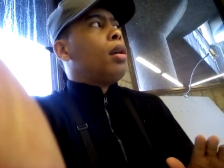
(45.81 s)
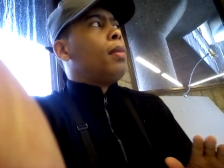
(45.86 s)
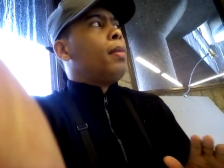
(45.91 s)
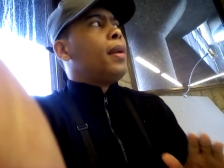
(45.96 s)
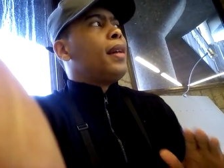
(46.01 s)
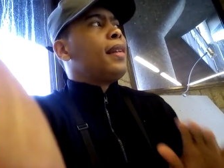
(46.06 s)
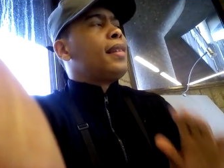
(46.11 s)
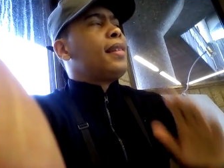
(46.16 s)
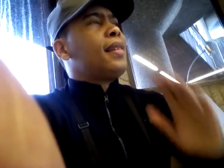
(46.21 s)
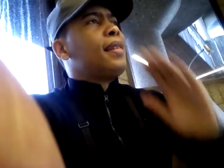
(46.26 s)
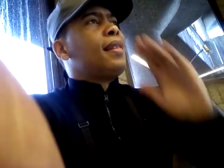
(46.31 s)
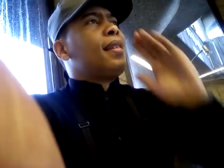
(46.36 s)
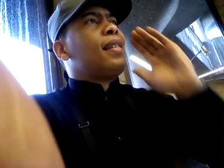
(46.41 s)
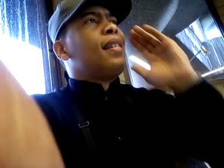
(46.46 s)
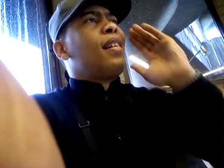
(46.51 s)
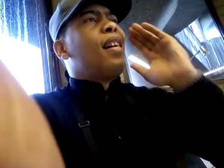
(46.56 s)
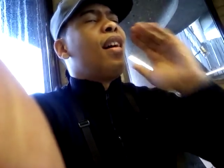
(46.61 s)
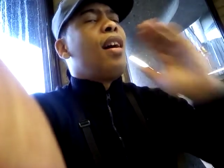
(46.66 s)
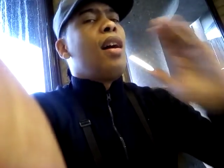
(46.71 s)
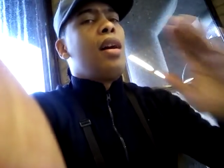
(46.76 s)
But
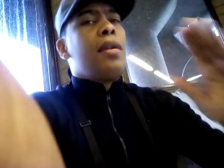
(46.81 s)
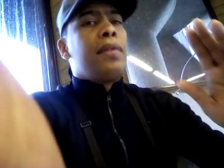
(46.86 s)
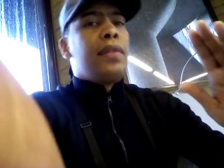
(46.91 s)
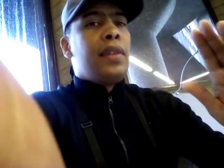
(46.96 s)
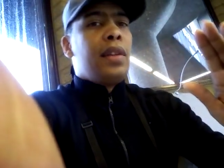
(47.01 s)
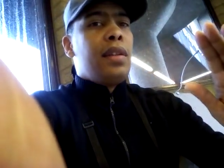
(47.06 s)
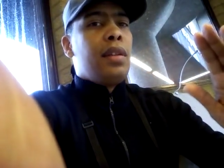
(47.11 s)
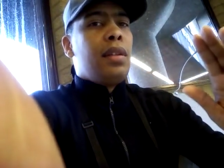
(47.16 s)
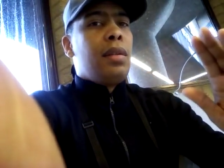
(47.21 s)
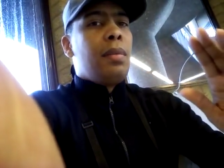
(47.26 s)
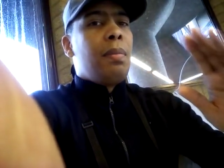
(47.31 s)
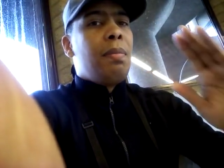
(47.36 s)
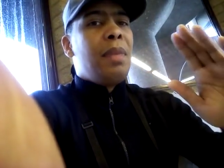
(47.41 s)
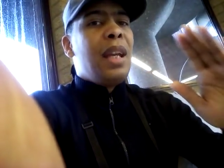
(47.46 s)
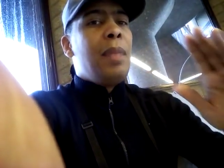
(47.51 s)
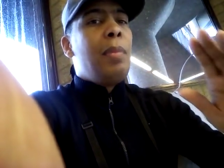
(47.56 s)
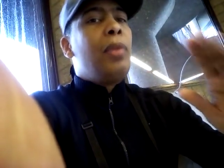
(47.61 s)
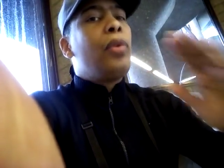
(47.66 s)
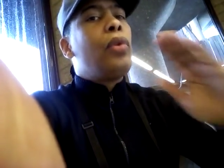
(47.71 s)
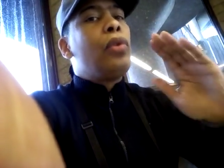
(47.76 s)
often
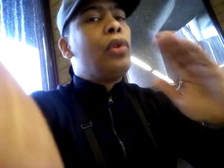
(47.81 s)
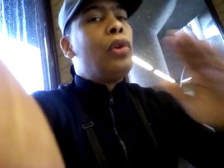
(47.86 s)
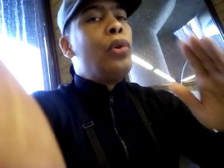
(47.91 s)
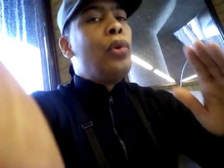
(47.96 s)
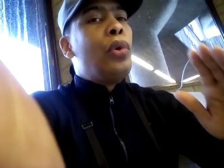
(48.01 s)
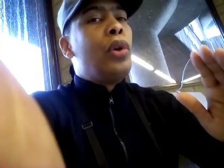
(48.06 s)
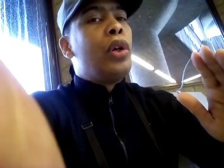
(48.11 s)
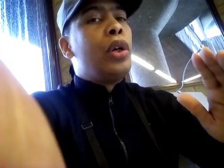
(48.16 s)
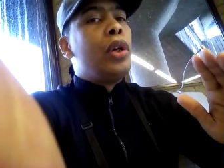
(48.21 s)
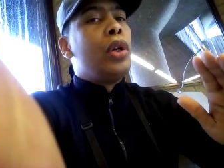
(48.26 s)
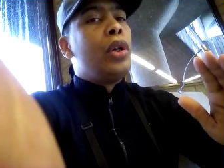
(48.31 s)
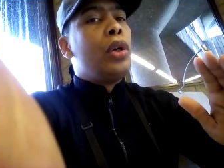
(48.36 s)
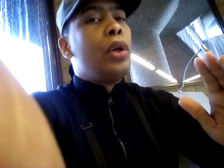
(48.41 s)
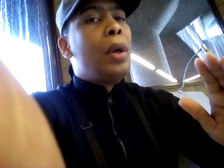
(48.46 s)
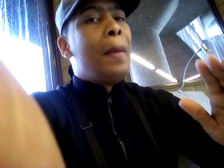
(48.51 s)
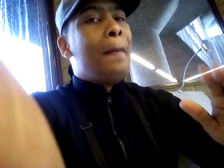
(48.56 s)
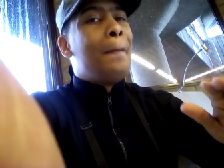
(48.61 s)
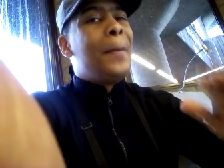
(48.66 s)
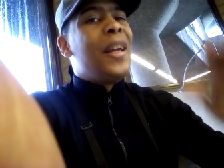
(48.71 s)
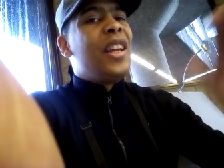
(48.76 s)
people don't look
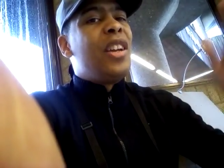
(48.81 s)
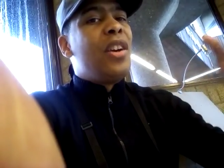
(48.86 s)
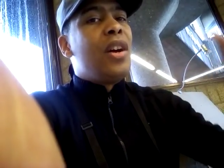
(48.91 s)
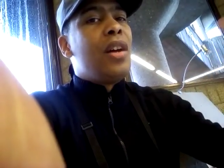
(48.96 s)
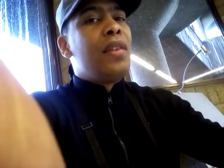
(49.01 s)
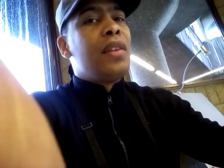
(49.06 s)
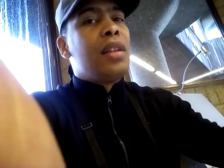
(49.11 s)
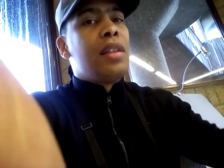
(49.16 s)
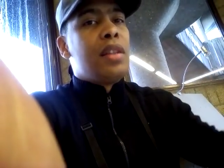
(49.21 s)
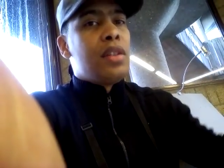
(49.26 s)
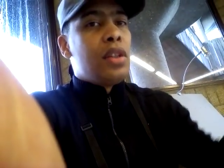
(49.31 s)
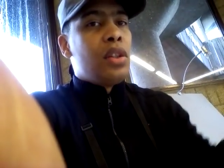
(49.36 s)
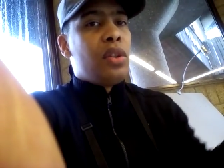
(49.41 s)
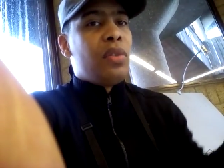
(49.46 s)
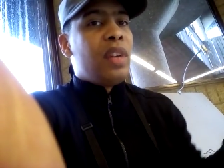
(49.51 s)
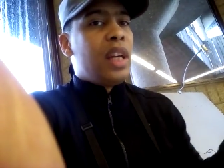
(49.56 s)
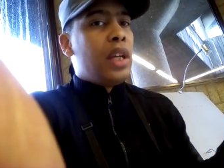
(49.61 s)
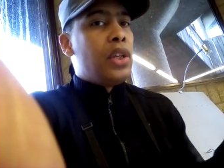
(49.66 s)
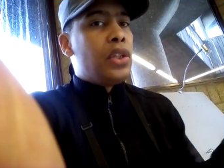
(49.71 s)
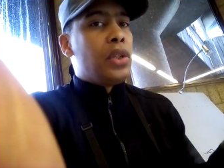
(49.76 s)
beyond the
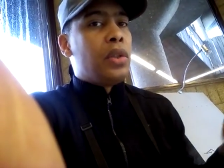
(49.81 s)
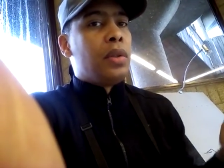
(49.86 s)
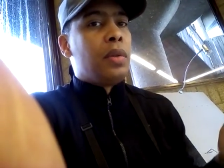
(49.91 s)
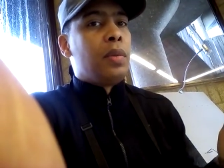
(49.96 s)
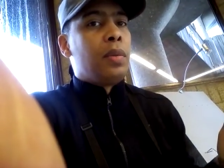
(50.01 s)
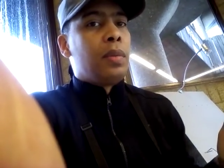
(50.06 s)
situation.